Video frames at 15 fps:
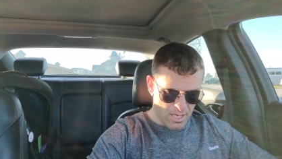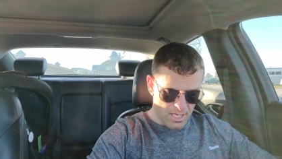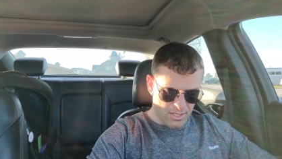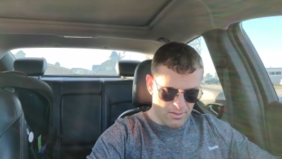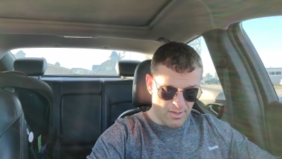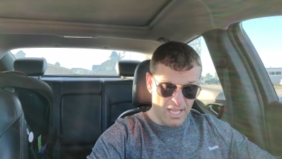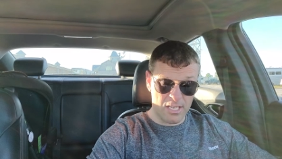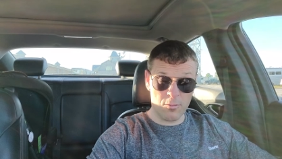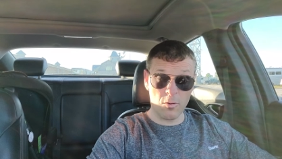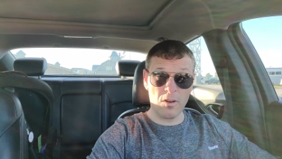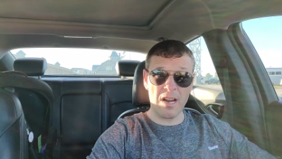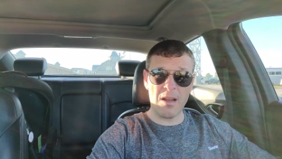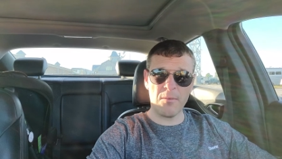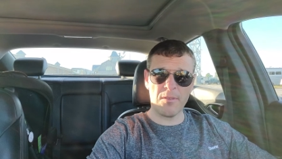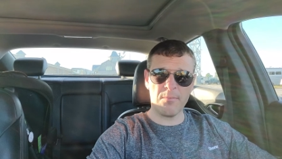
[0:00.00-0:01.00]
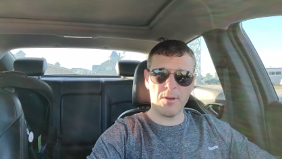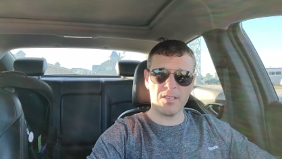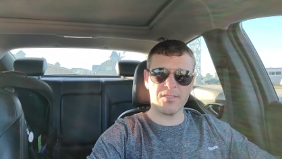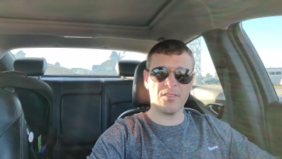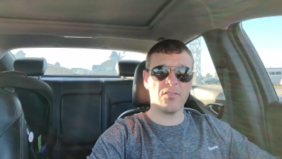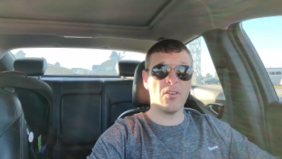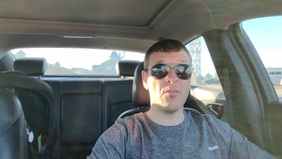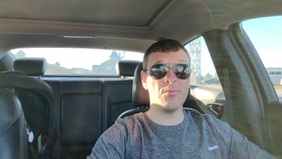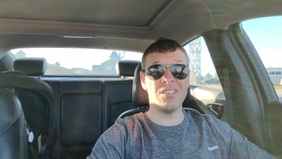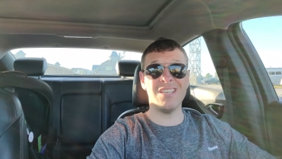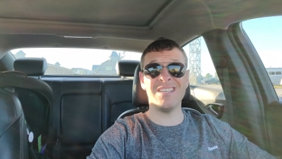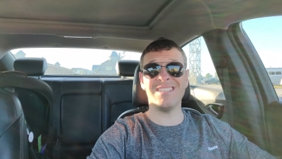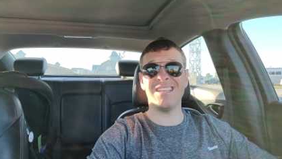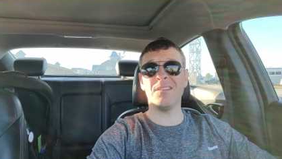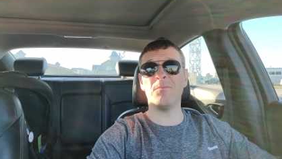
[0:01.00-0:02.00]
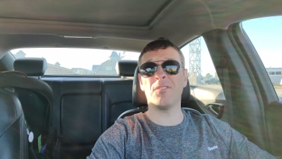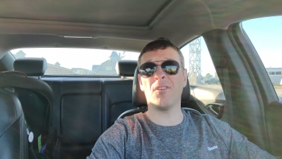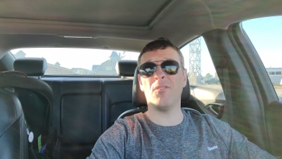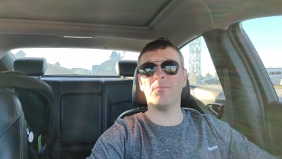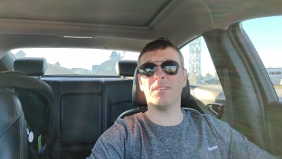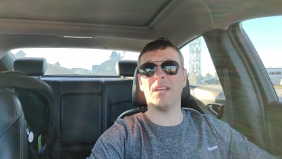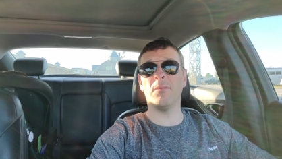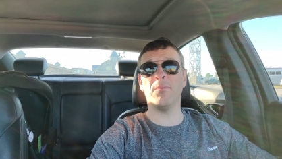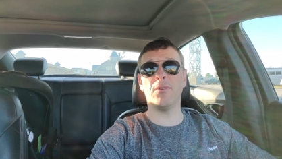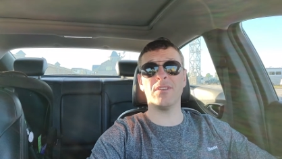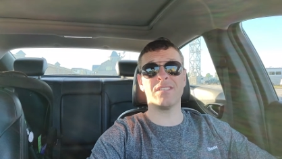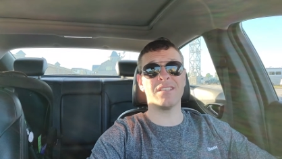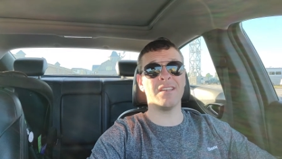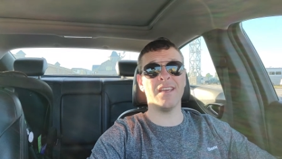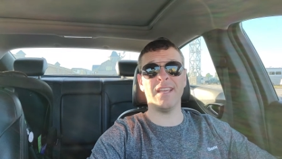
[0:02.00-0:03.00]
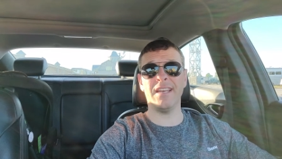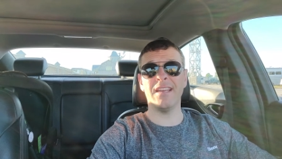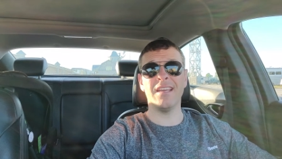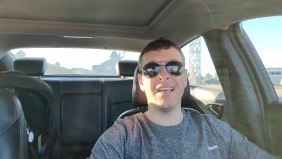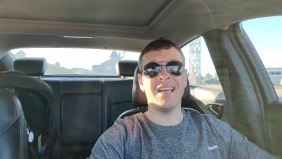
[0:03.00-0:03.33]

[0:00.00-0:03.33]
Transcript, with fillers: So that's where we're at with Muscle Chrome. She is in with Hometown Boys tonight.